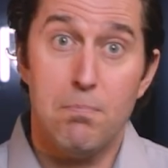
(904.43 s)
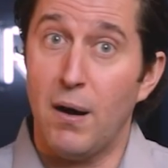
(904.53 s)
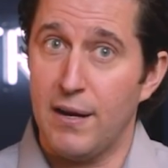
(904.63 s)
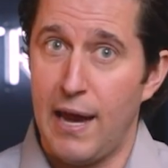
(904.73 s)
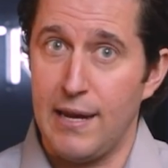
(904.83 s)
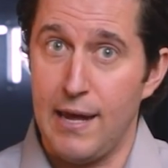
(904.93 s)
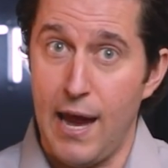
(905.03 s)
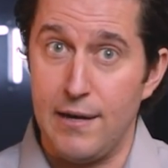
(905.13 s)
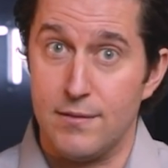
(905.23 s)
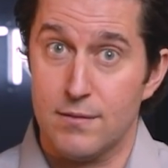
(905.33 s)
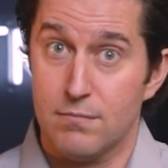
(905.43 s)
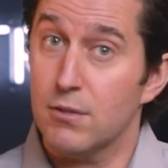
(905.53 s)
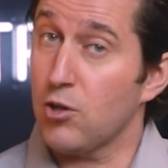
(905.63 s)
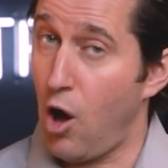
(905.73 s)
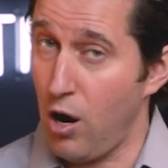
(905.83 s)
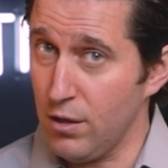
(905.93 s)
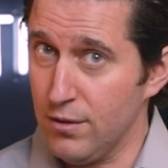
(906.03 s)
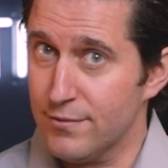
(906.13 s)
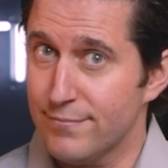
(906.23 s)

but in '88. Long?